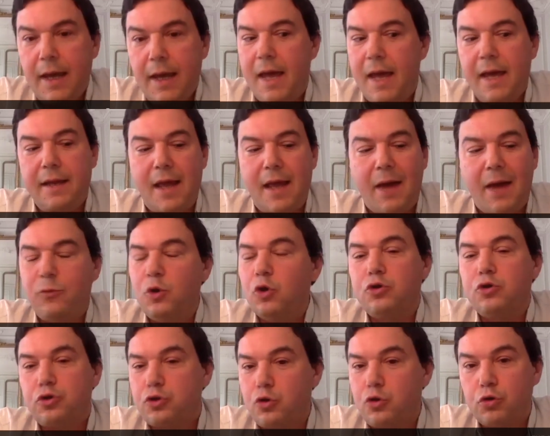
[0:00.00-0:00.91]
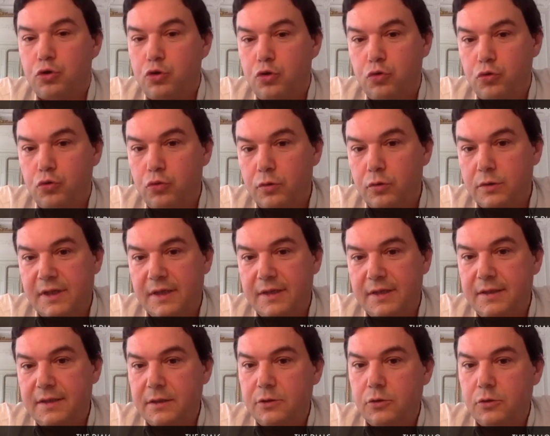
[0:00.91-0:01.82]
And I'm not so sure that
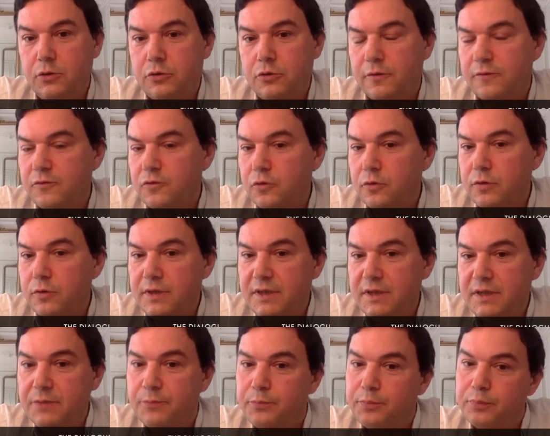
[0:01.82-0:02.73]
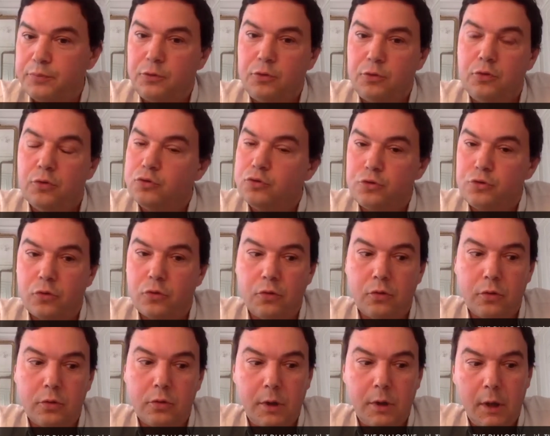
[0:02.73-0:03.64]
the sort of the deep
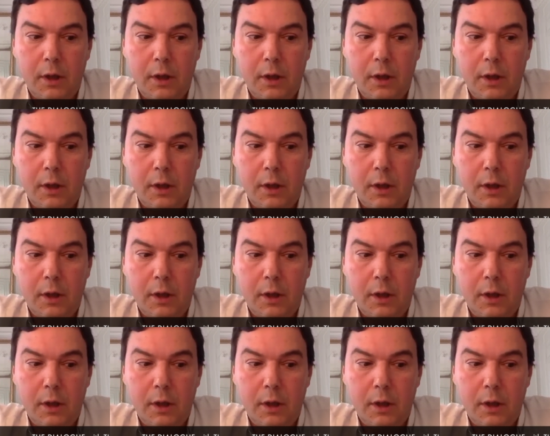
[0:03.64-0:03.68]
cultural